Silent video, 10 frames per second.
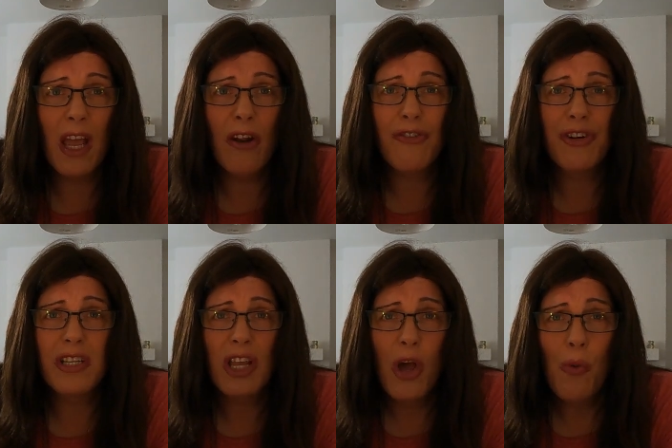
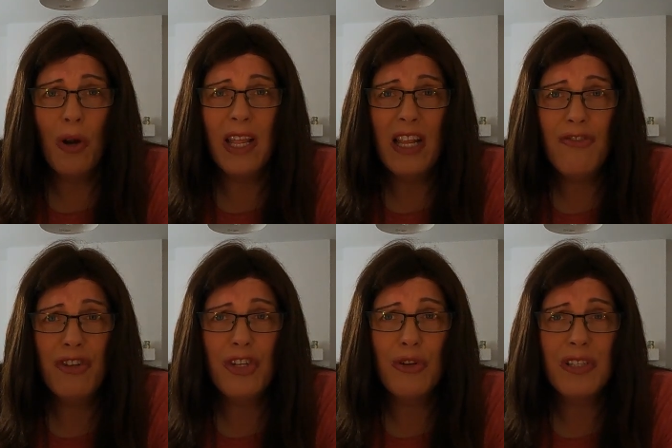countries will
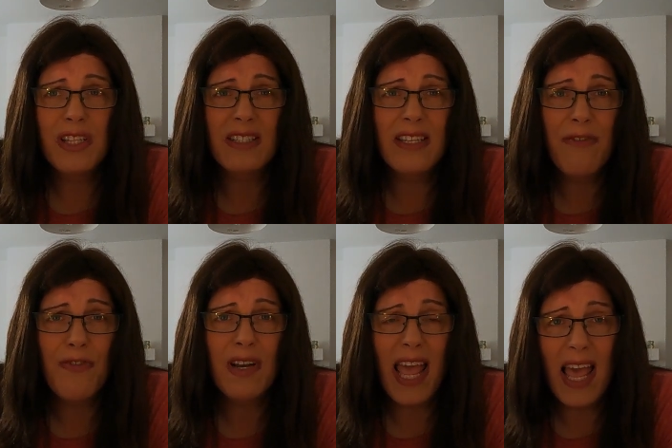introduce the
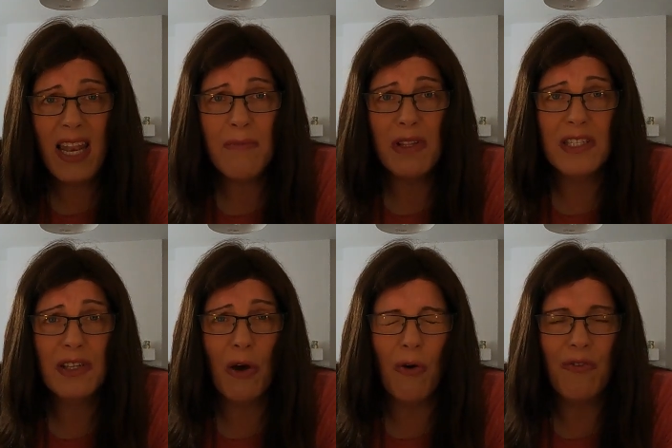different elements
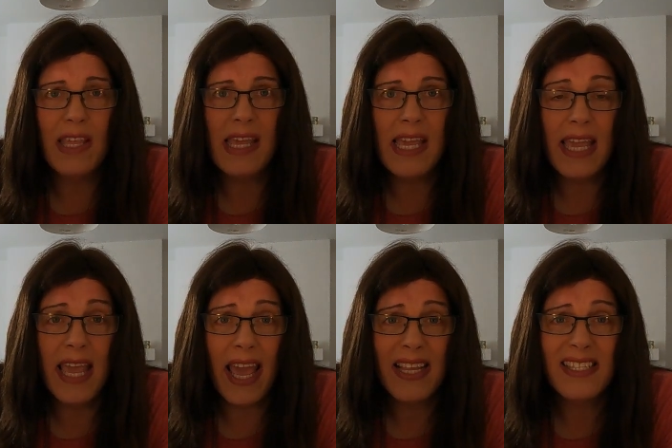of
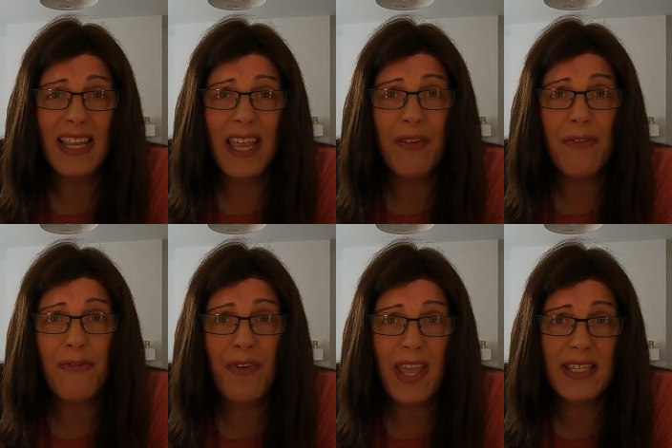EES in
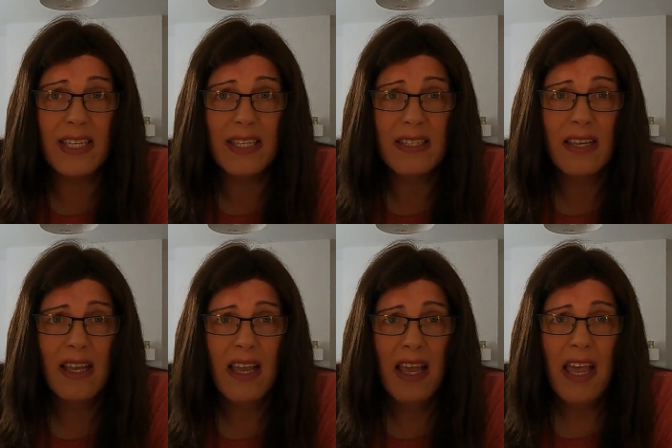phases,
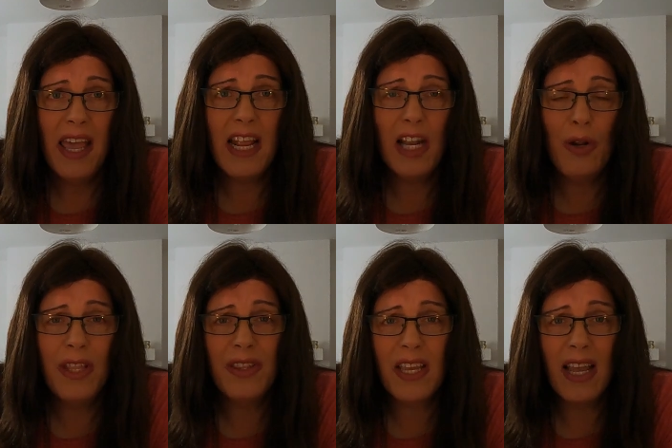
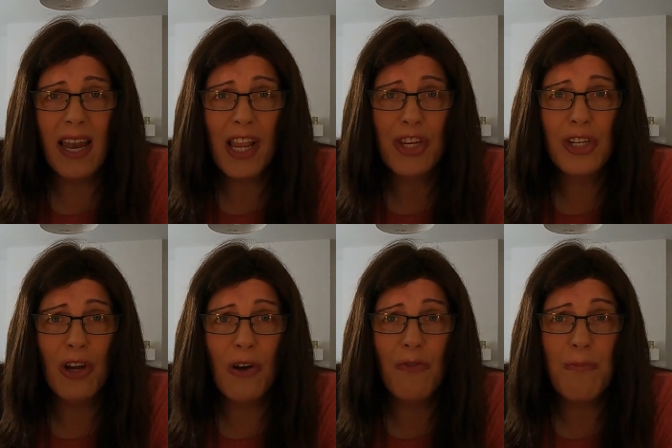including the collection
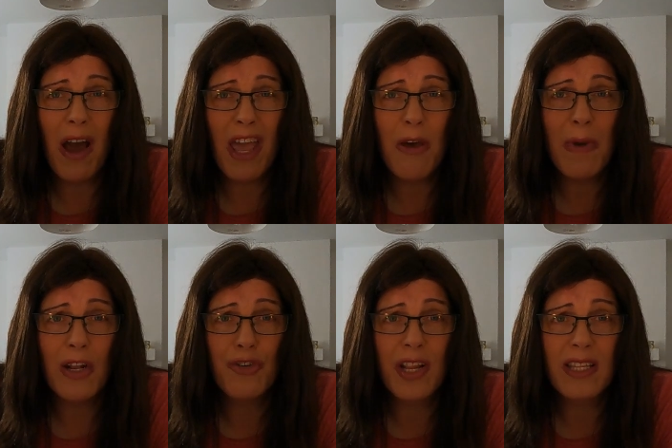of
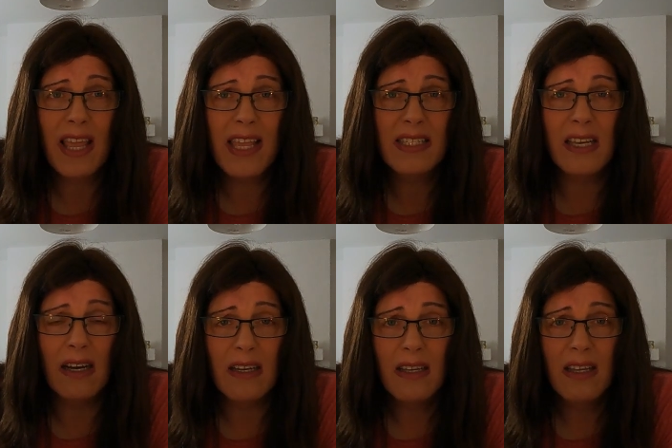biometric data,
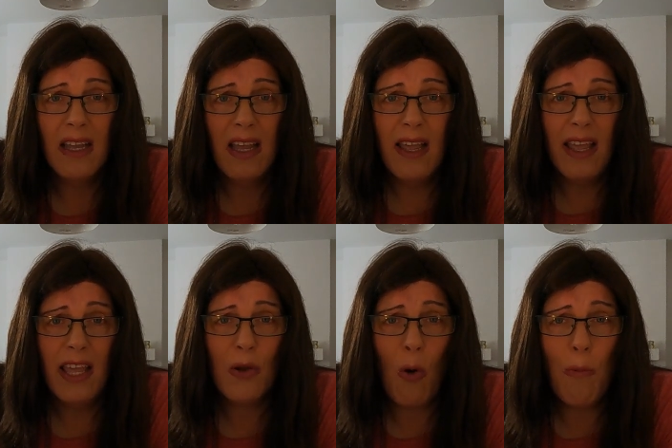
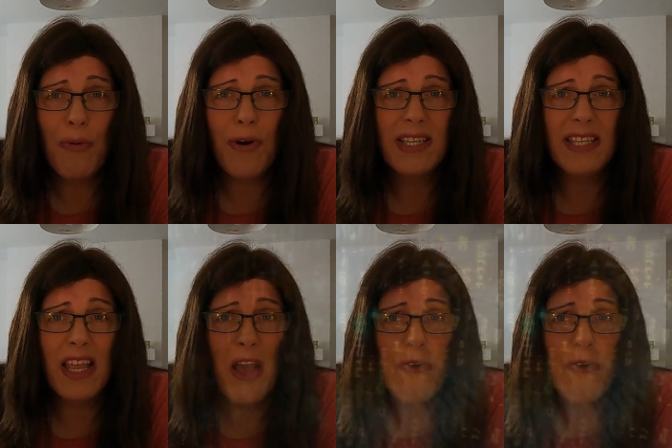incorporating